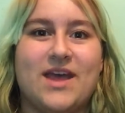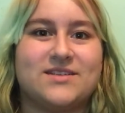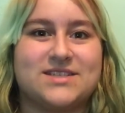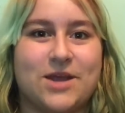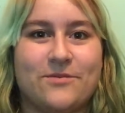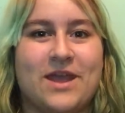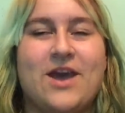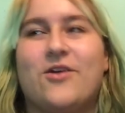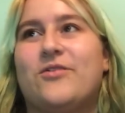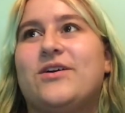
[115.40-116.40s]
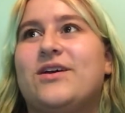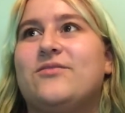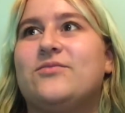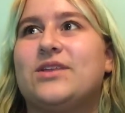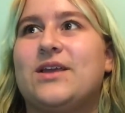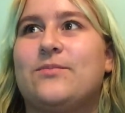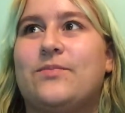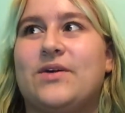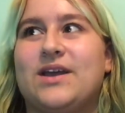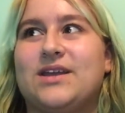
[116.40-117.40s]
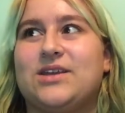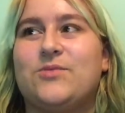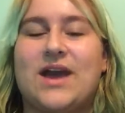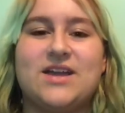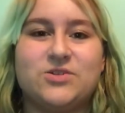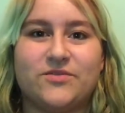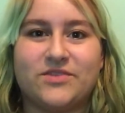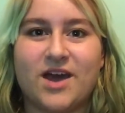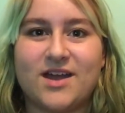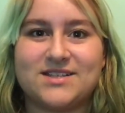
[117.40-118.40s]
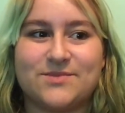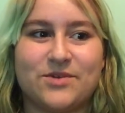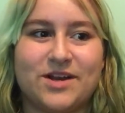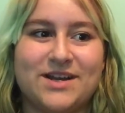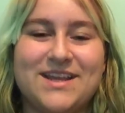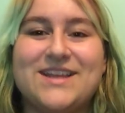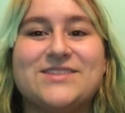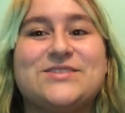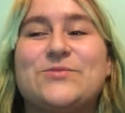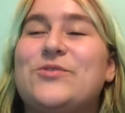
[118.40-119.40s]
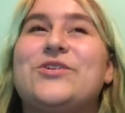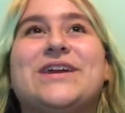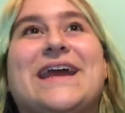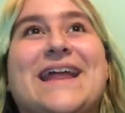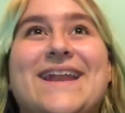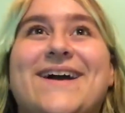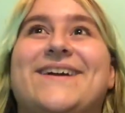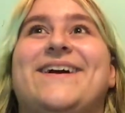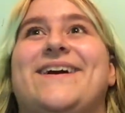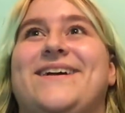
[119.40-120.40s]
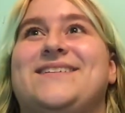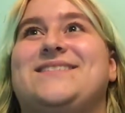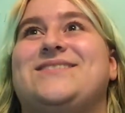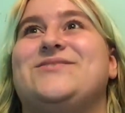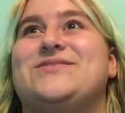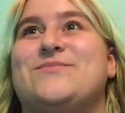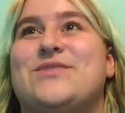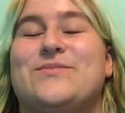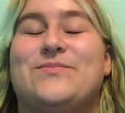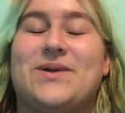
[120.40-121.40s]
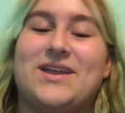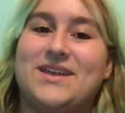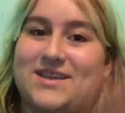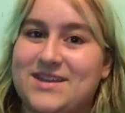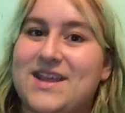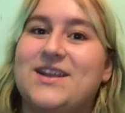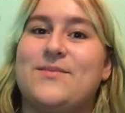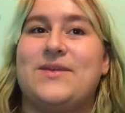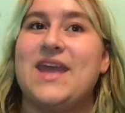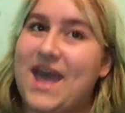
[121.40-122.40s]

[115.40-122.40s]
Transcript: somehow. And we're like, but you had to have cut somewhere. And he swore he had not cut through somewhere, but it ended up he